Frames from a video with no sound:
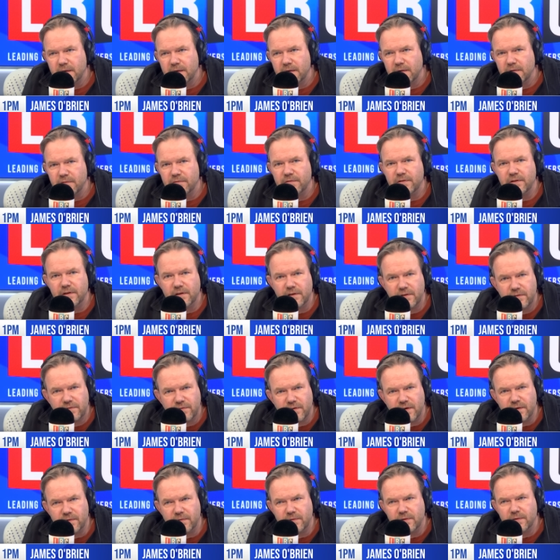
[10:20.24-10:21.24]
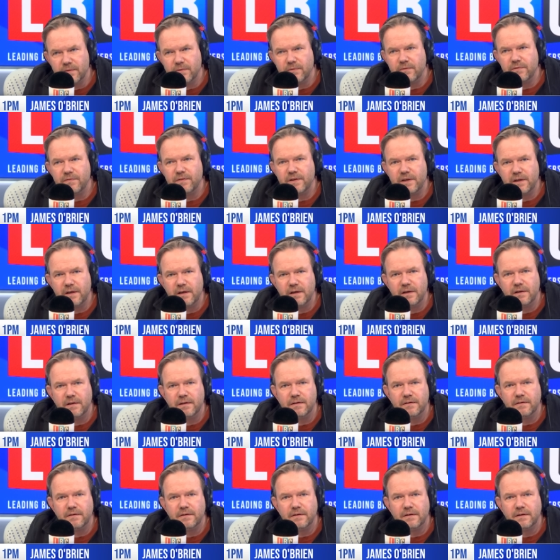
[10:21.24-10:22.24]
for this phone call for
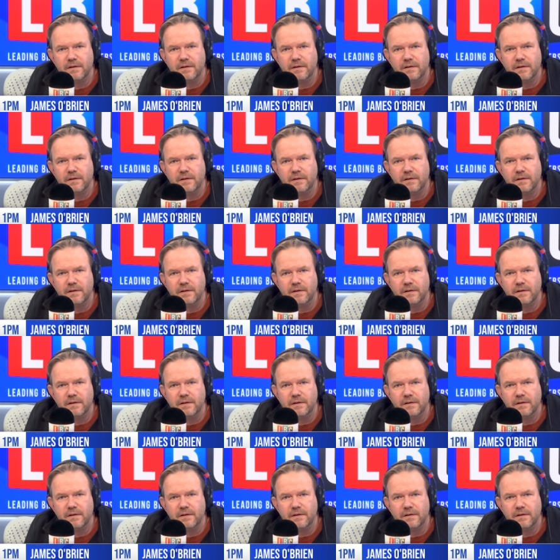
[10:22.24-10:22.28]
years.